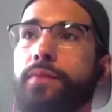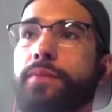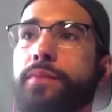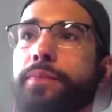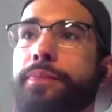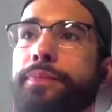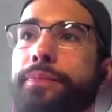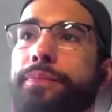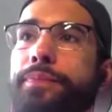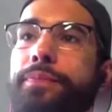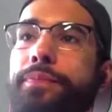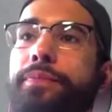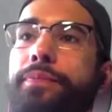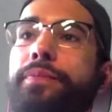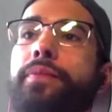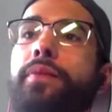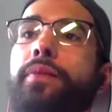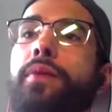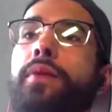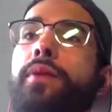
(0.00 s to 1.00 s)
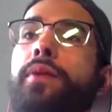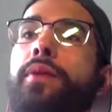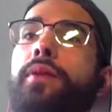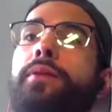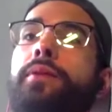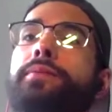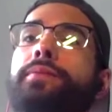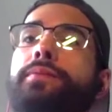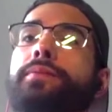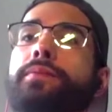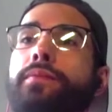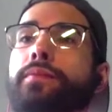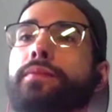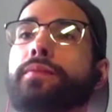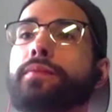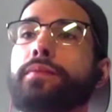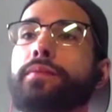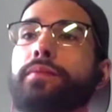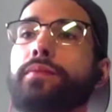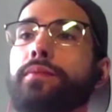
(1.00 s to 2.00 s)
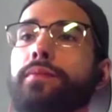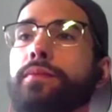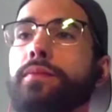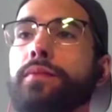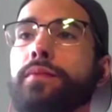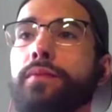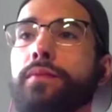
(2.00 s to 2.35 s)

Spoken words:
[no speech]